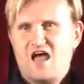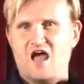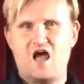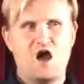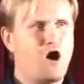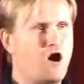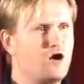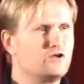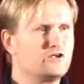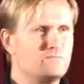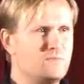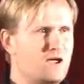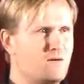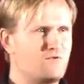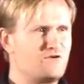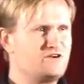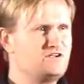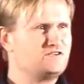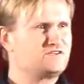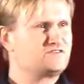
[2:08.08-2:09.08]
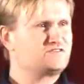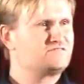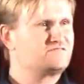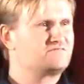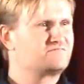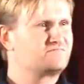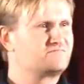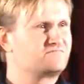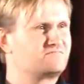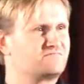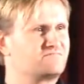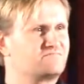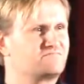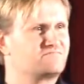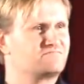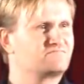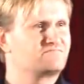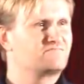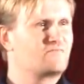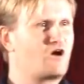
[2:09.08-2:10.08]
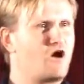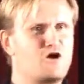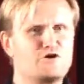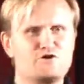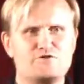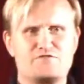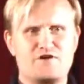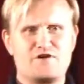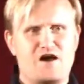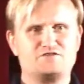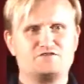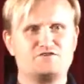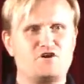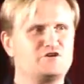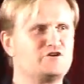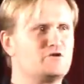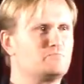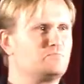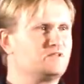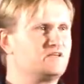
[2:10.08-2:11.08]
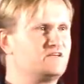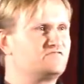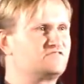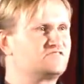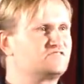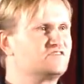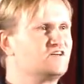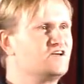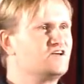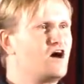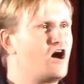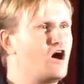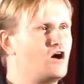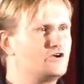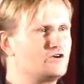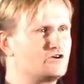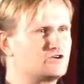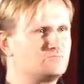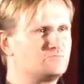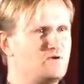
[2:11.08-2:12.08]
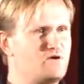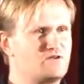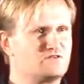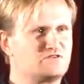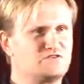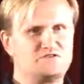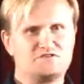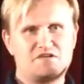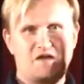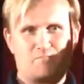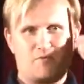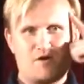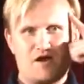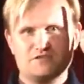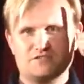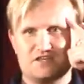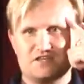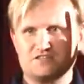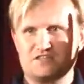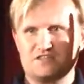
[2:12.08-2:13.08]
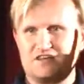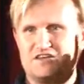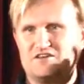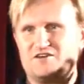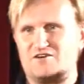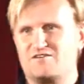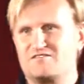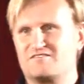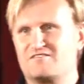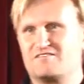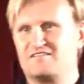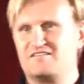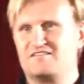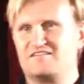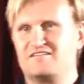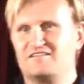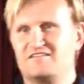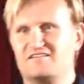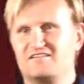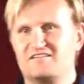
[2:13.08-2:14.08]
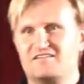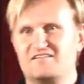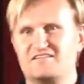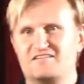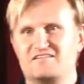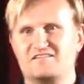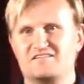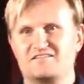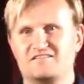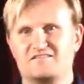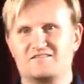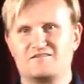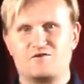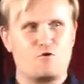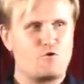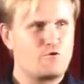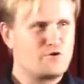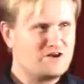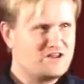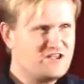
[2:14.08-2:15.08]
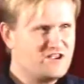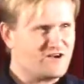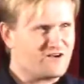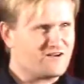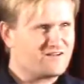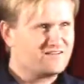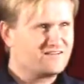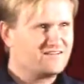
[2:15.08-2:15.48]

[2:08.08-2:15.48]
All your memories, all your thoughts, all your beliefs, all your experiences get processed in here or in here.